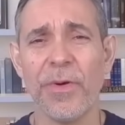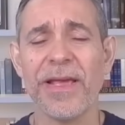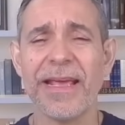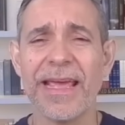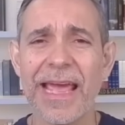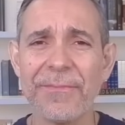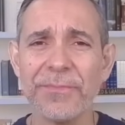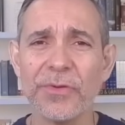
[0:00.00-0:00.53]
We
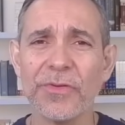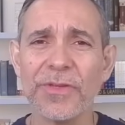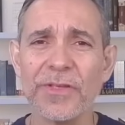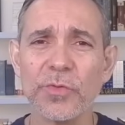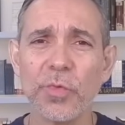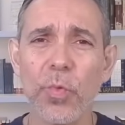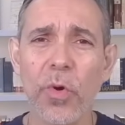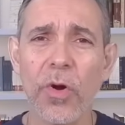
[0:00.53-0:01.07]
came to
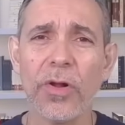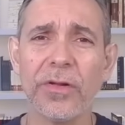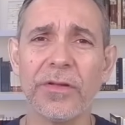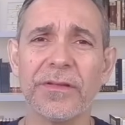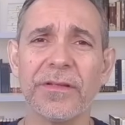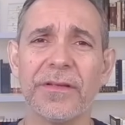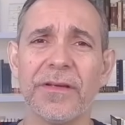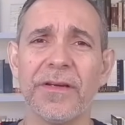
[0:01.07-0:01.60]
this
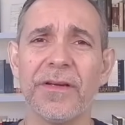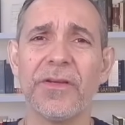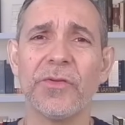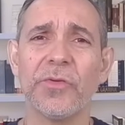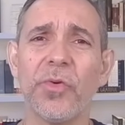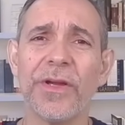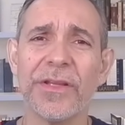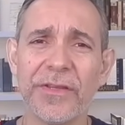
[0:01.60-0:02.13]
world
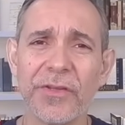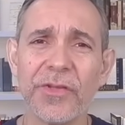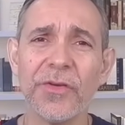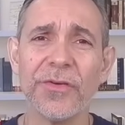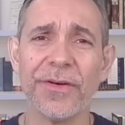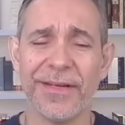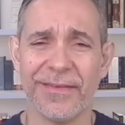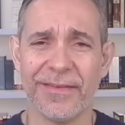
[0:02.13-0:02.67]
to
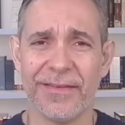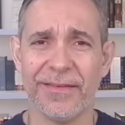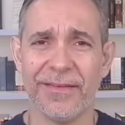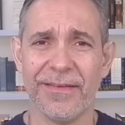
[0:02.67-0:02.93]
endure it.